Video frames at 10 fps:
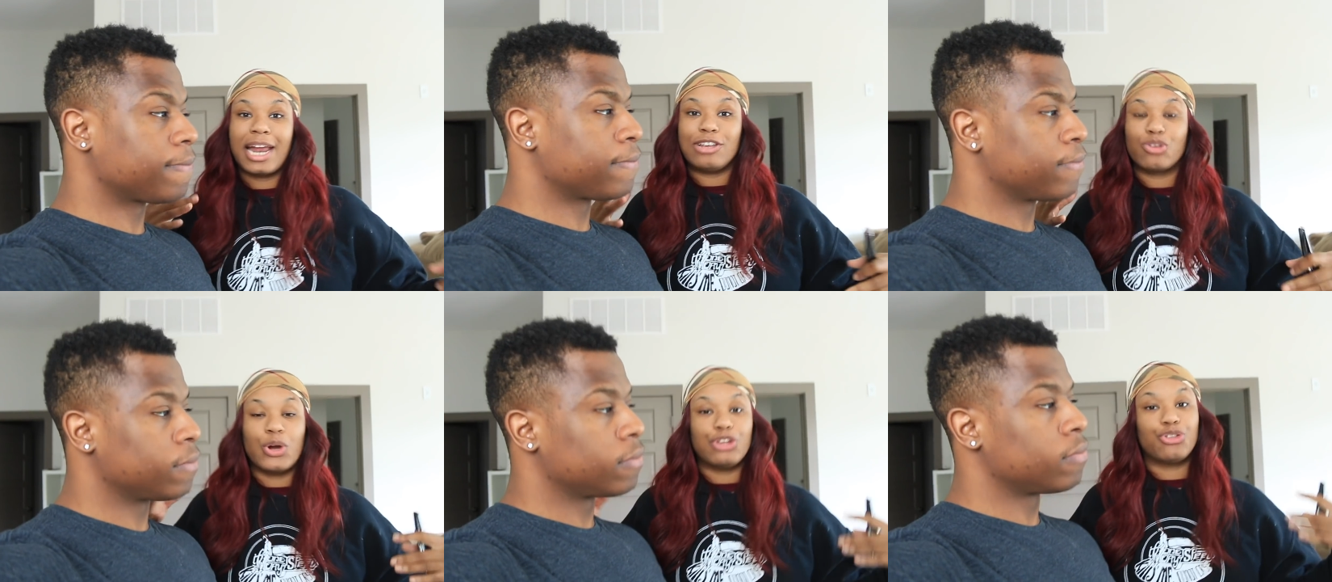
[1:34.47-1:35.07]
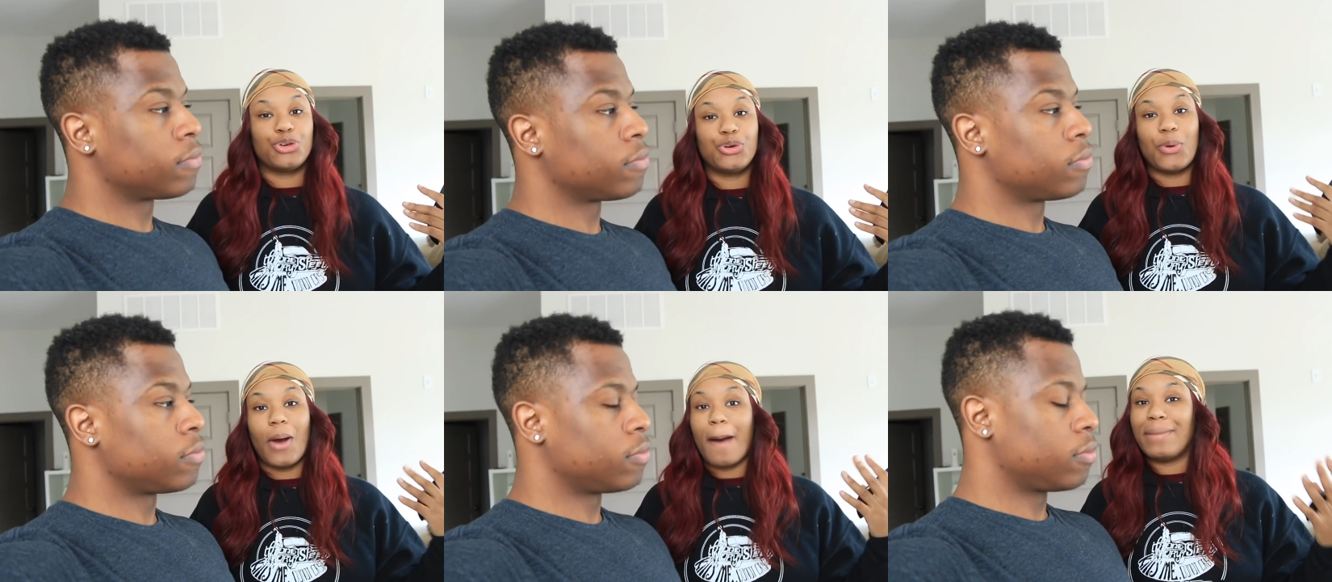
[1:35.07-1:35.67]
Speaker 1: Manny's going
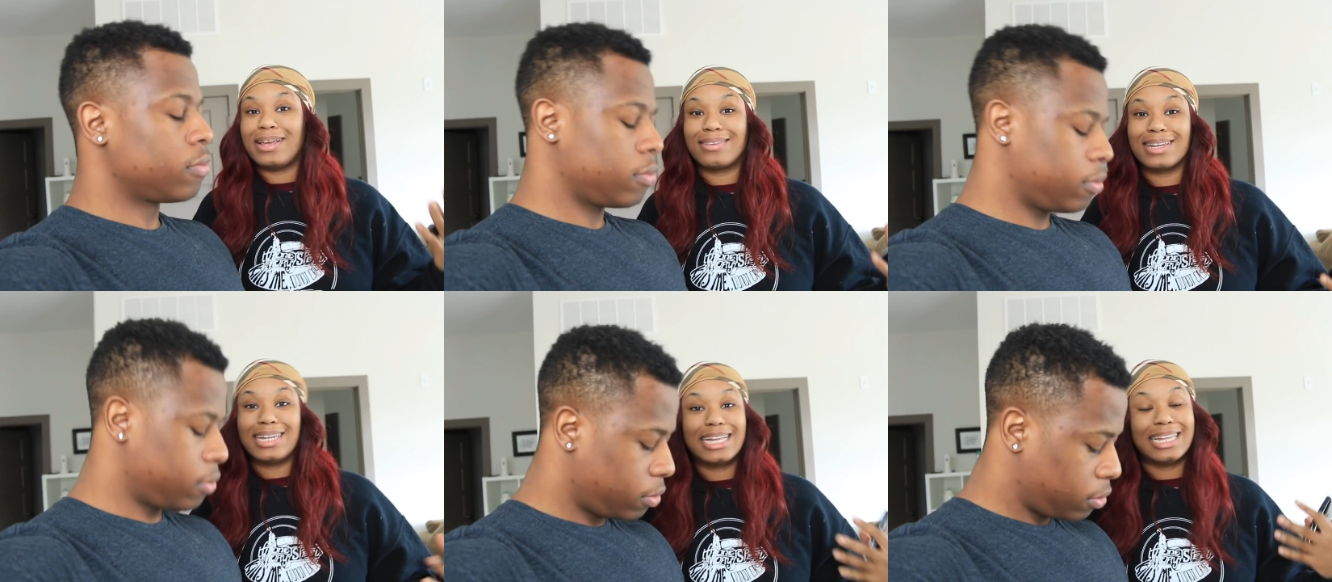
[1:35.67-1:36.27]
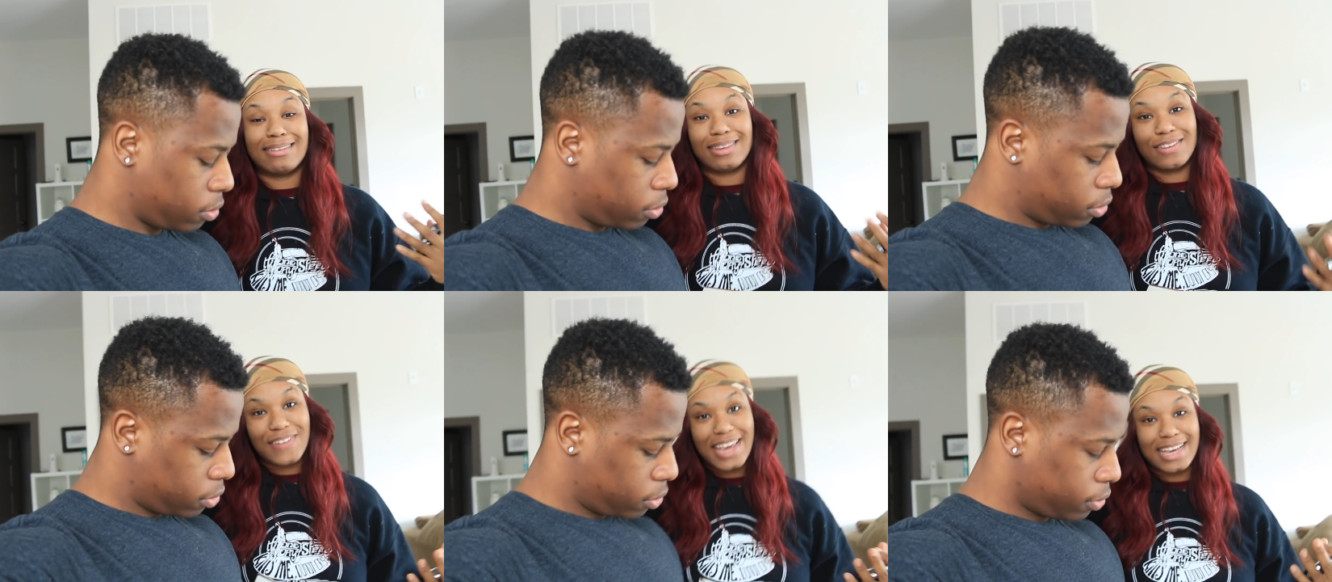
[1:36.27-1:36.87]
to basically cleanse
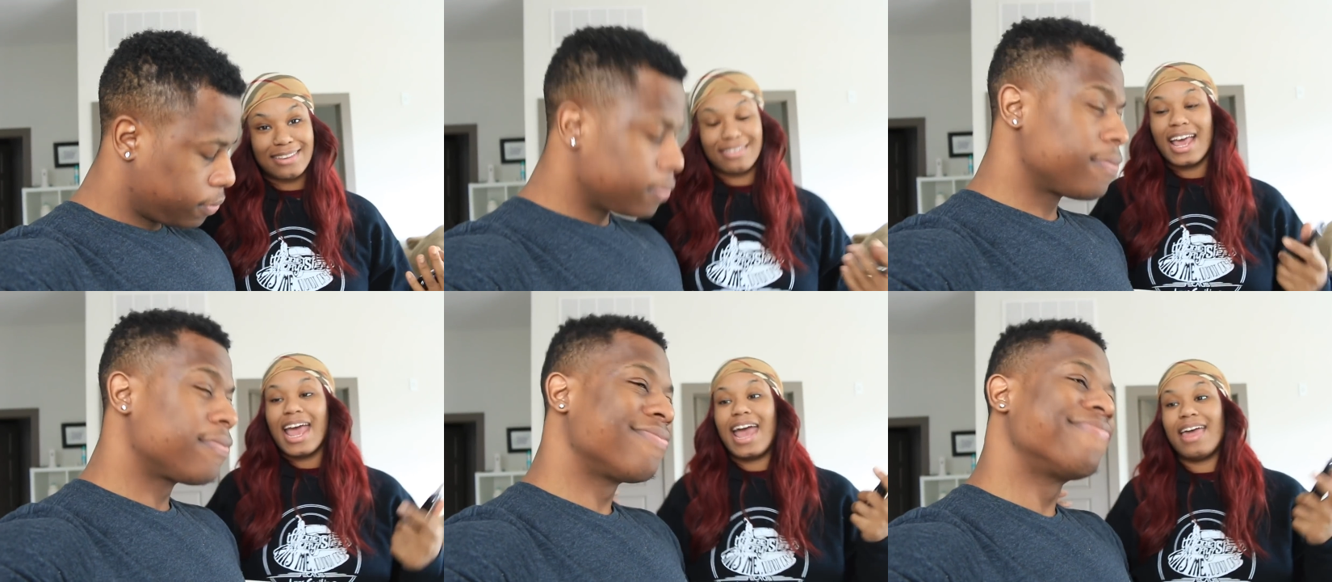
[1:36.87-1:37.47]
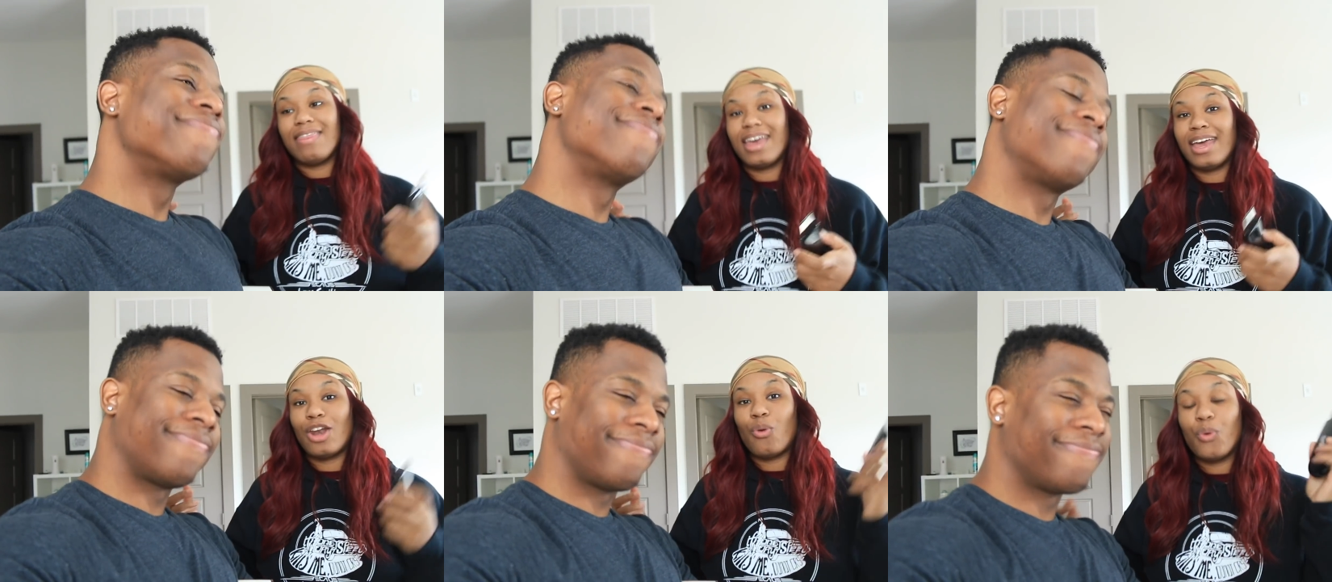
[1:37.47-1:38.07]
his face, and
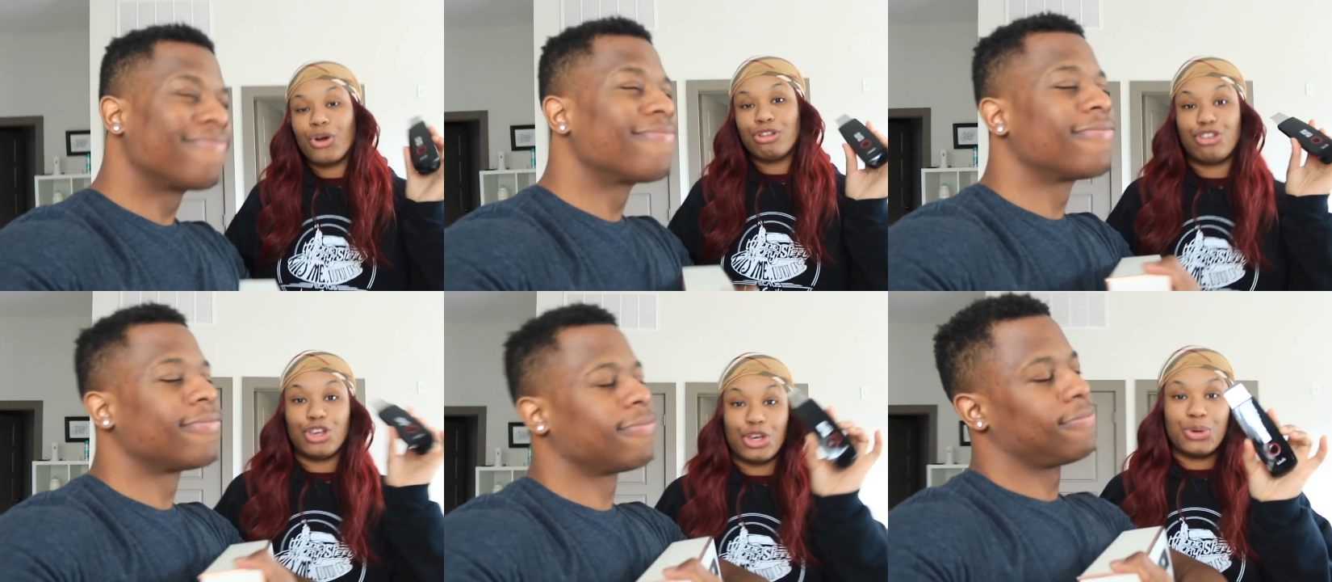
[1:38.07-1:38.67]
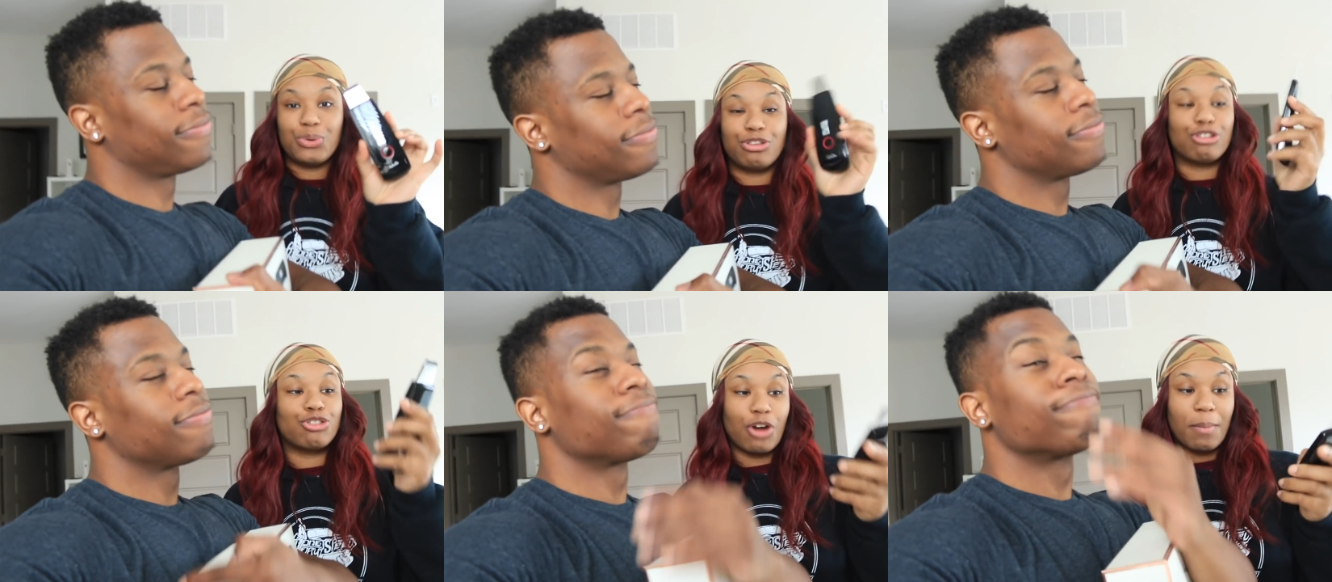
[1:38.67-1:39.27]
then we're going to
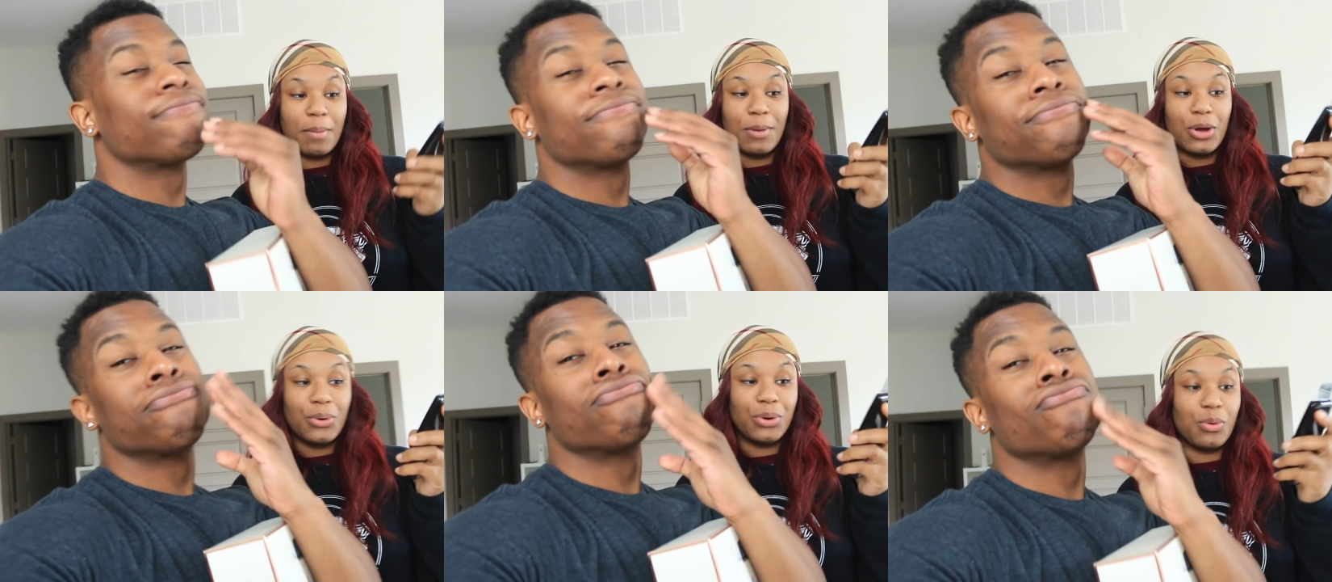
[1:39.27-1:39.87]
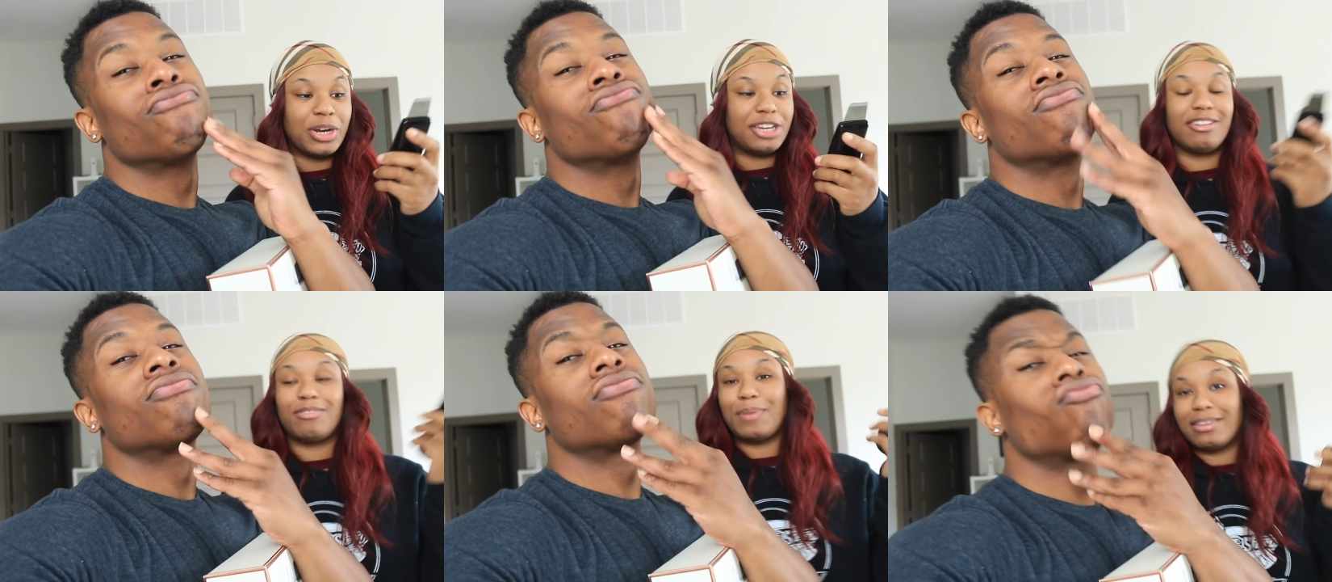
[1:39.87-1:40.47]
use the scrubber mode,
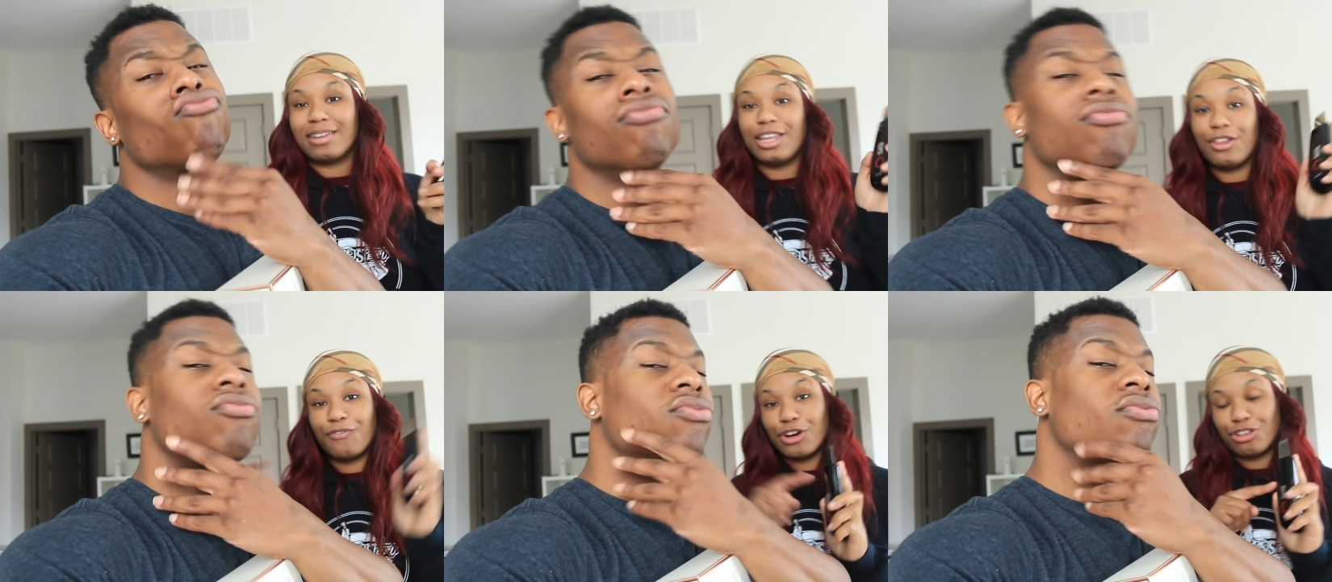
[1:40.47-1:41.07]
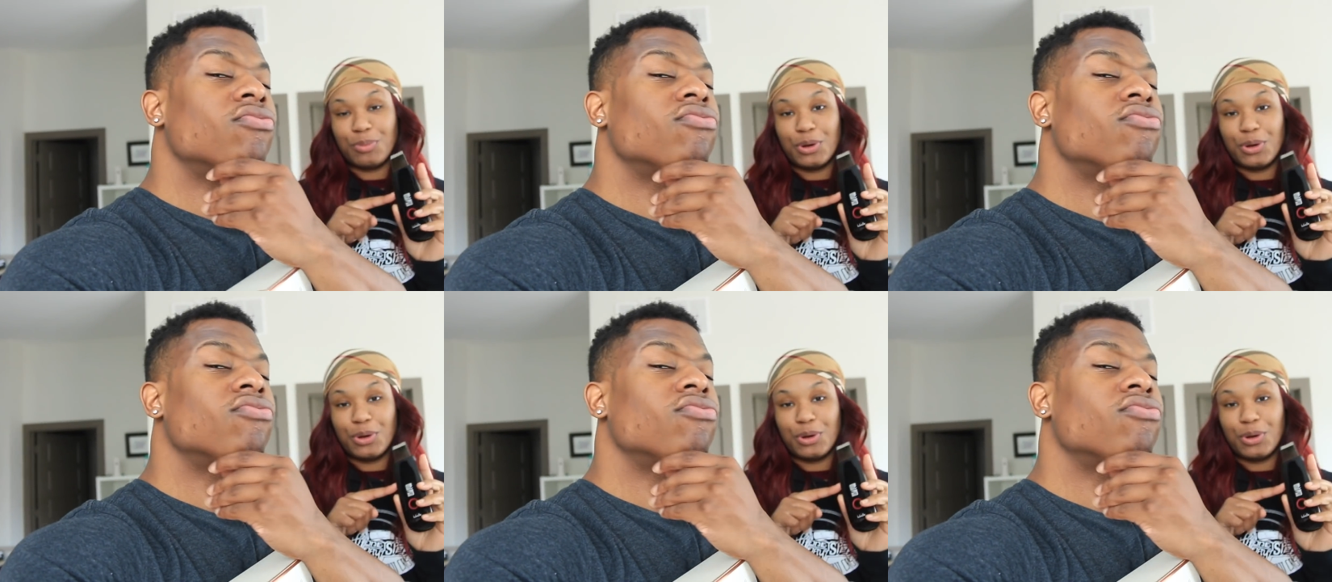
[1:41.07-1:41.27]
which is basically the first